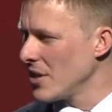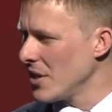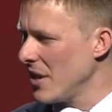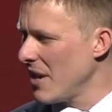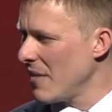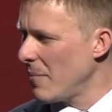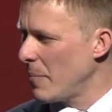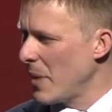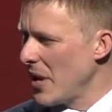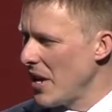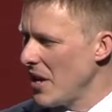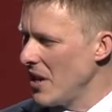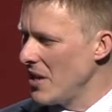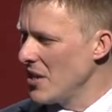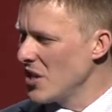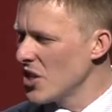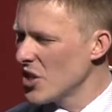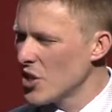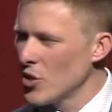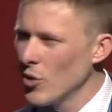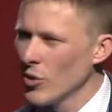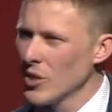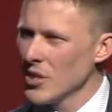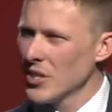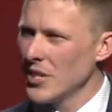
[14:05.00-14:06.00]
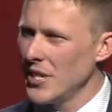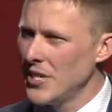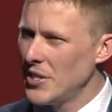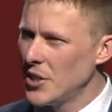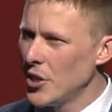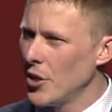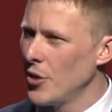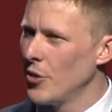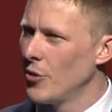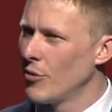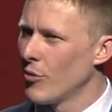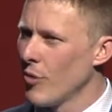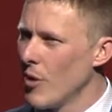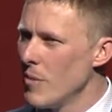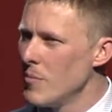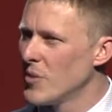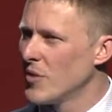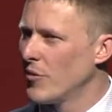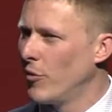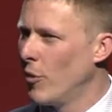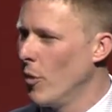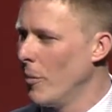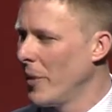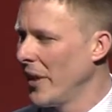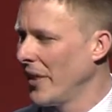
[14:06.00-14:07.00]
enough, but you can just sort of see 2 groups
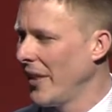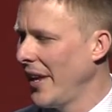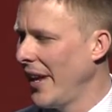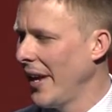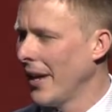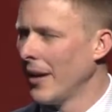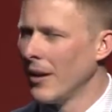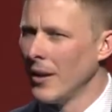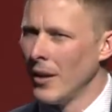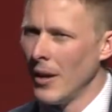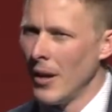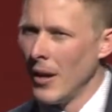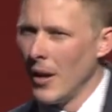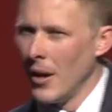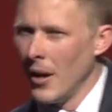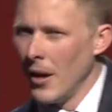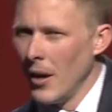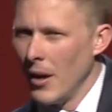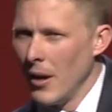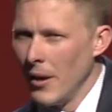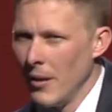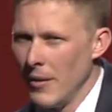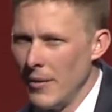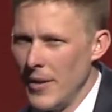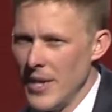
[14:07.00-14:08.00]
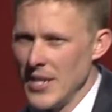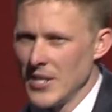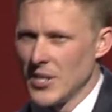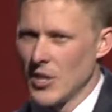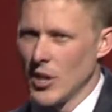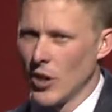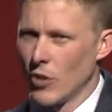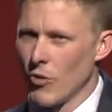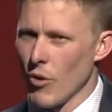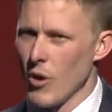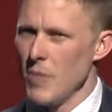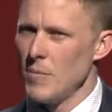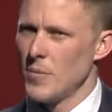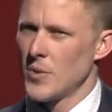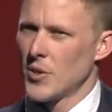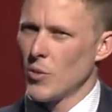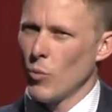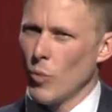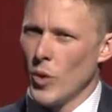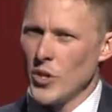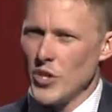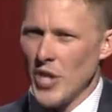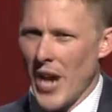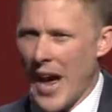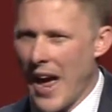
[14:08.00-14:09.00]
forming there. There's the groups
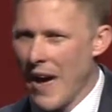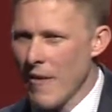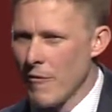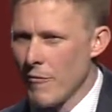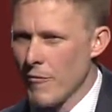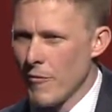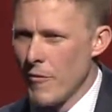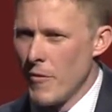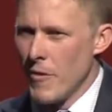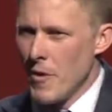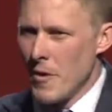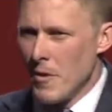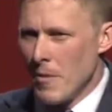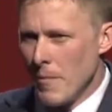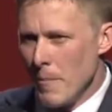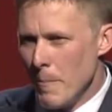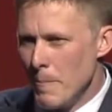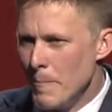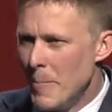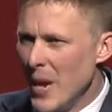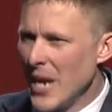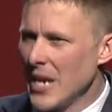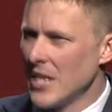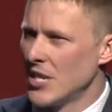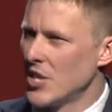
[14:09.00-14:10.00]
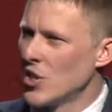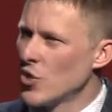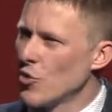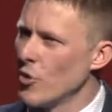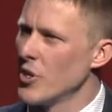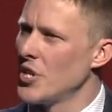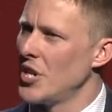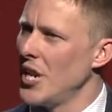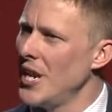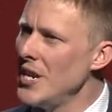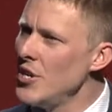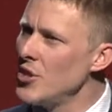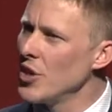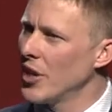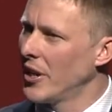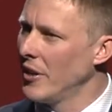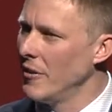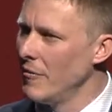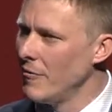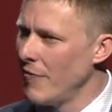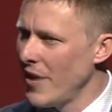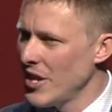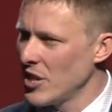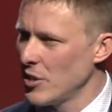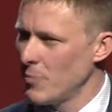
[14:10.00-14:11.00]
which have big strategic
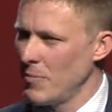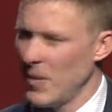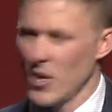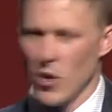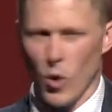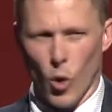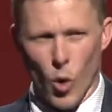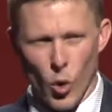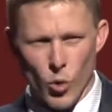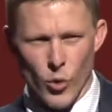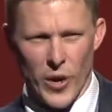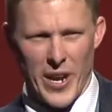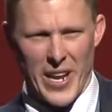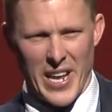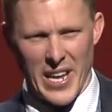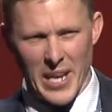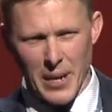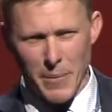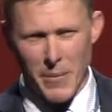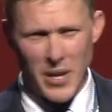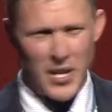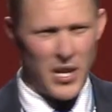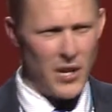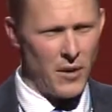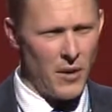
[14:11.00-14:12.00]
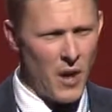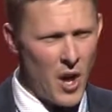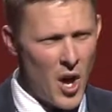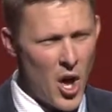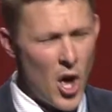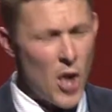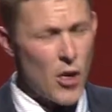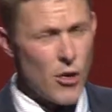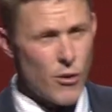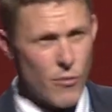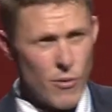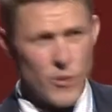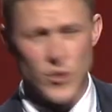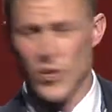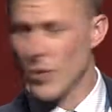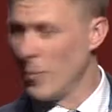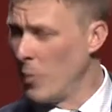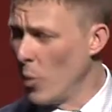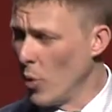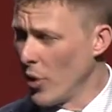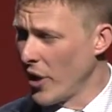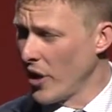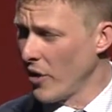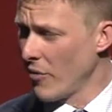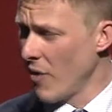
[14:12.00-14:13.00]
investment already committed through
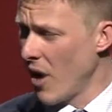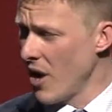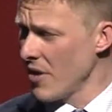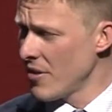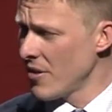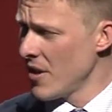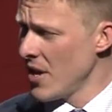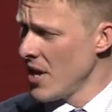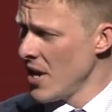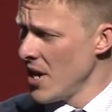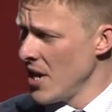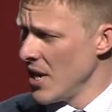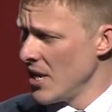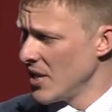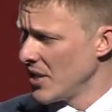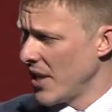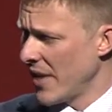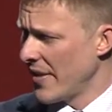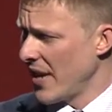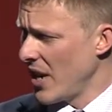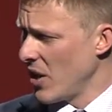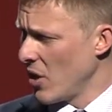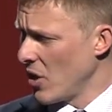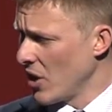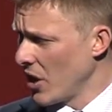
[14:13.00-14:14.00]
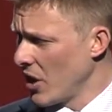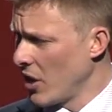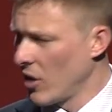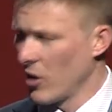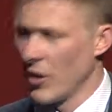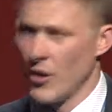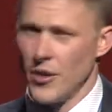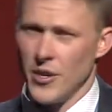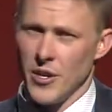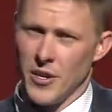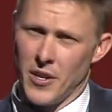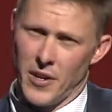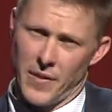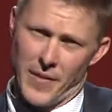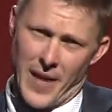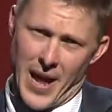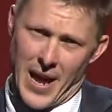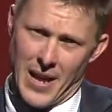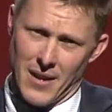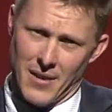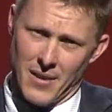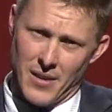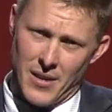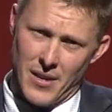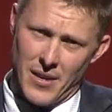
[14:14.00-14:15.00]
supporting growth, so they're not included in that
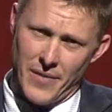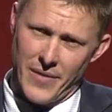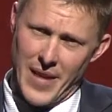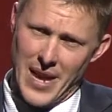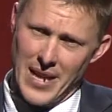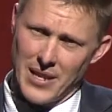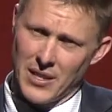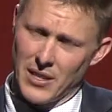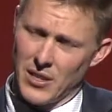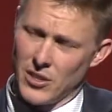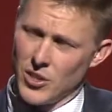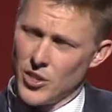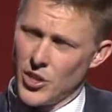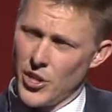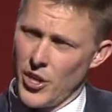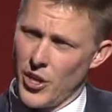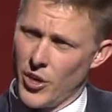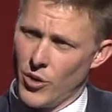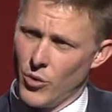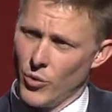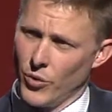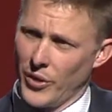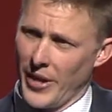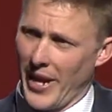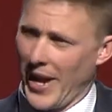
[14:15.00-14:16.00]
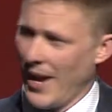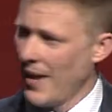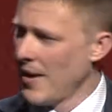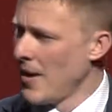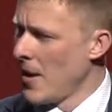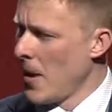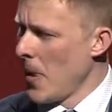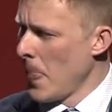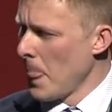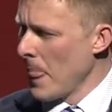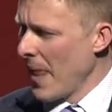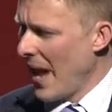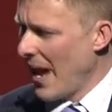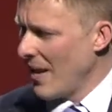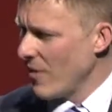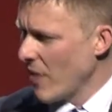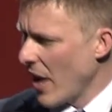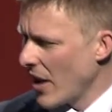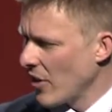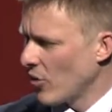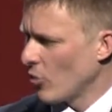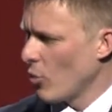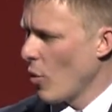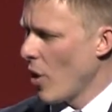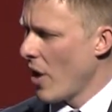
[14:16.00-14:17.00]
little circle there. And
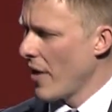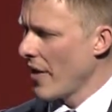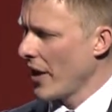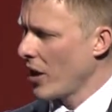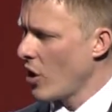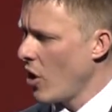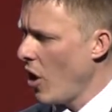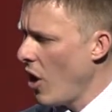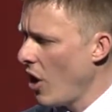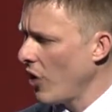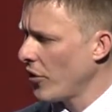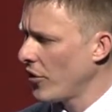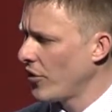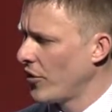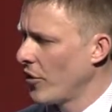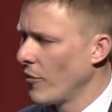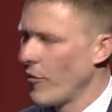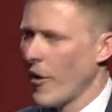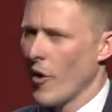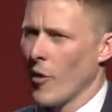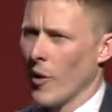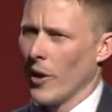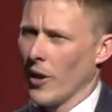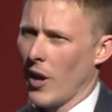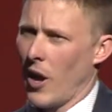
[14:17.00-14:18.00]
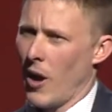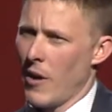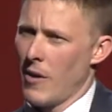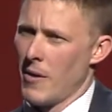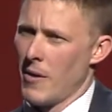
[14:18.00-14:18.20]
that's why the costs are very low.